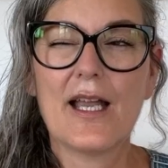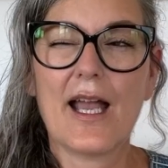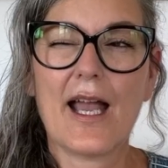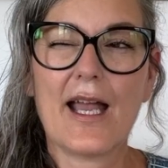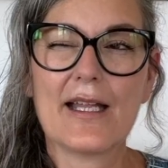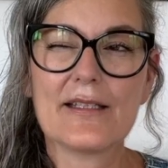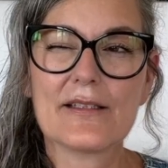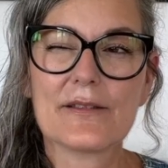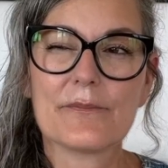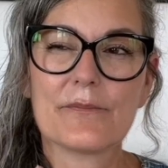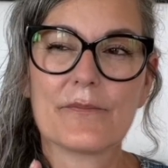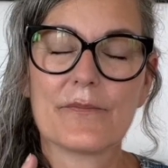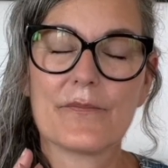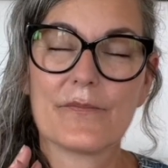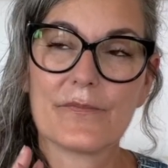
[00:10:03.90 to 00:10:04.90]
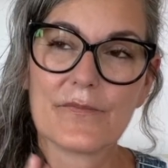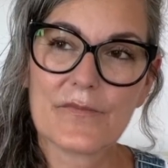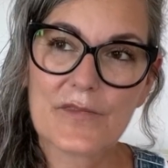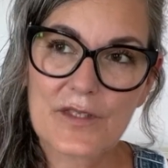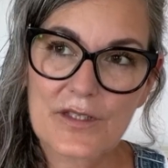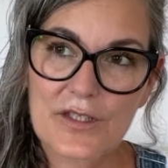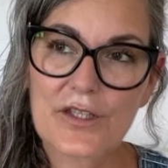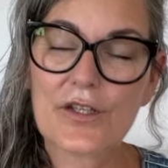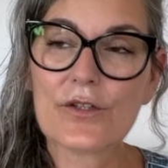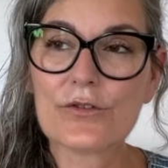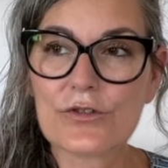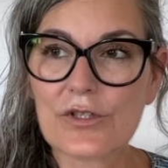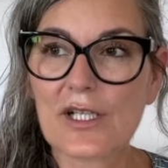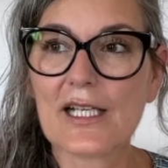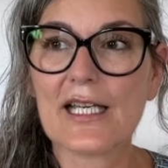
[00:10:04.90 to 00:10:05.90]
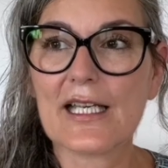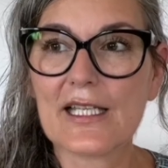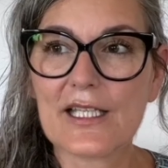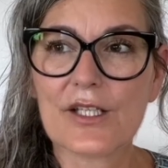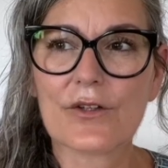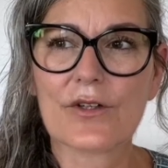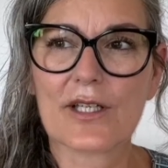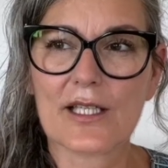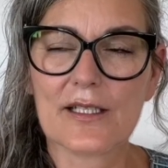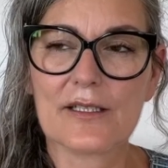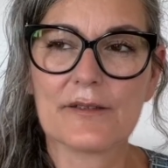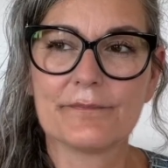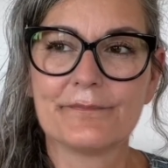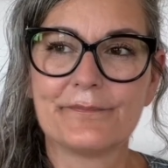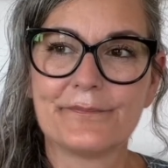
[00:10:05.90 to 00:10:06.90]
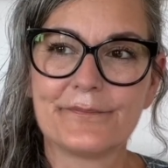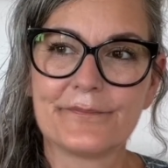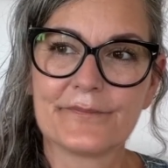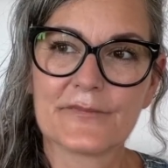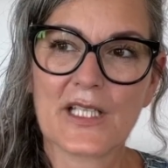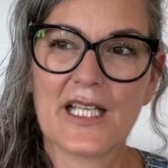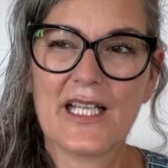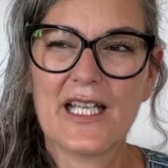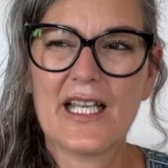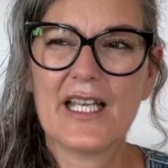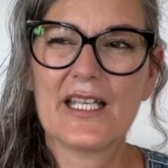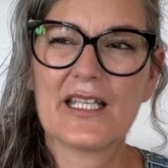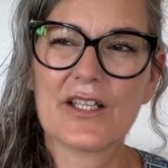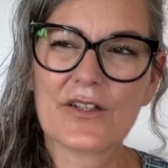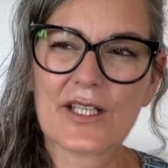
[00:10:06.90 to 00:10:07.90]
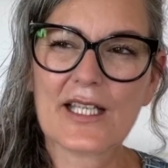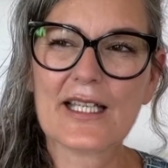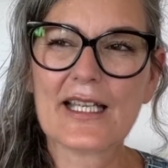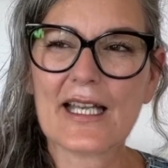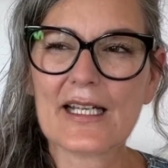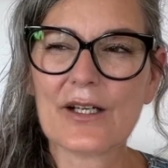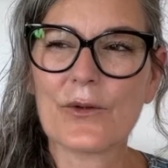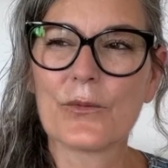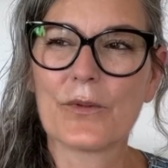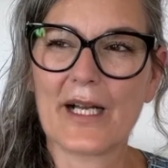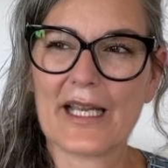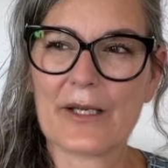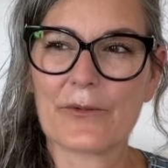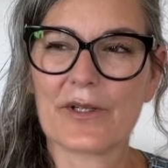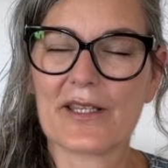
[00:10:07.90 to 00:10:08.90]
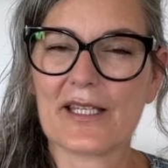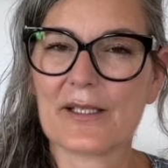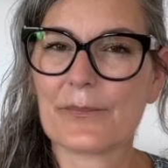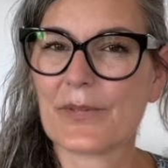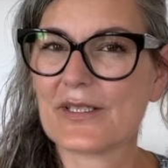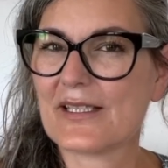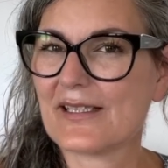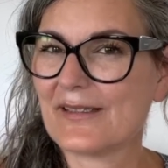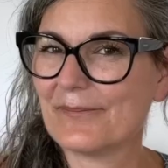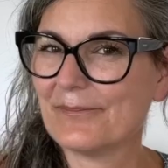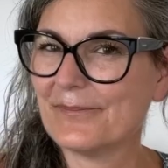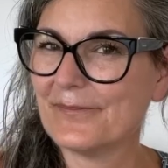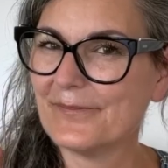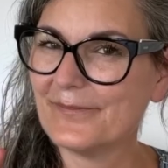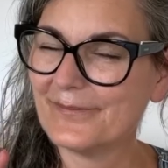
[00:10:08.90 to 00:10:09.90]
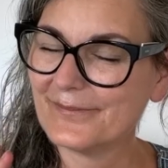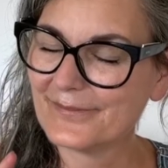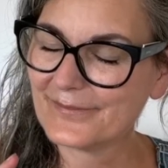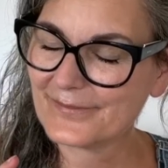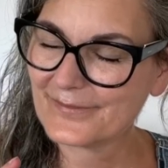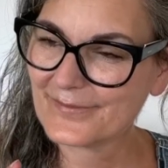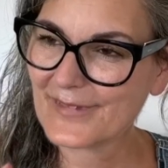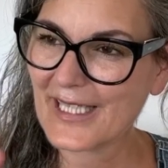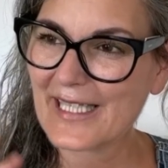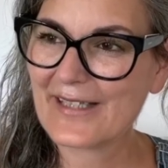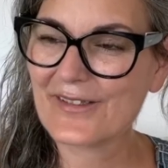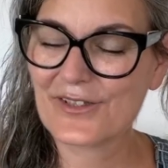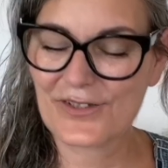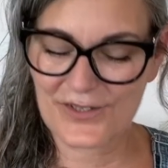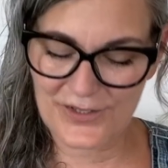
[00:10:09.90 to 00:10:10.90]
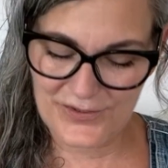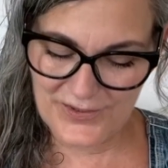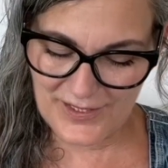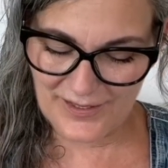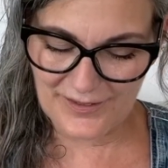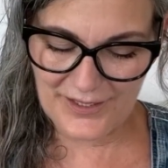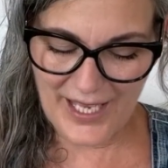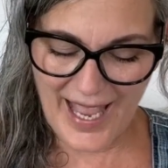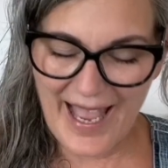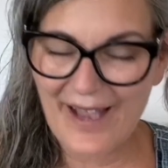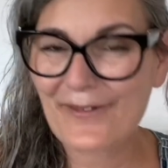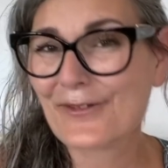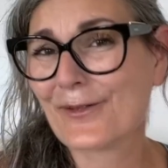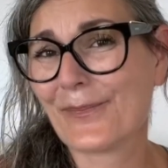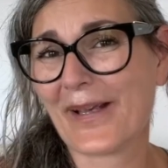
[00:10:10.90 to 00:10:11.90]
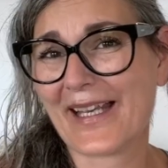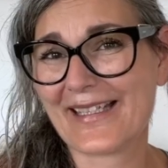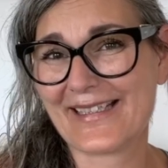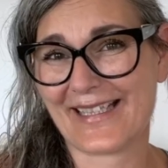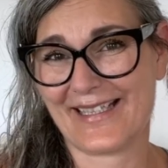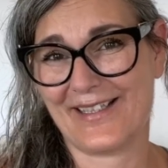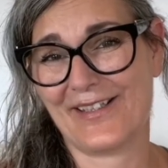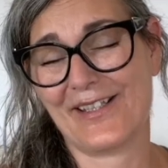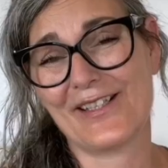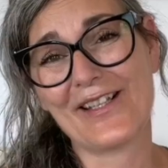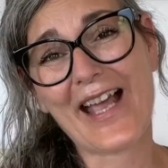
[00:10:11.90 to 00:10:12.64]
And usually you can get away with it, but you have to pay attention.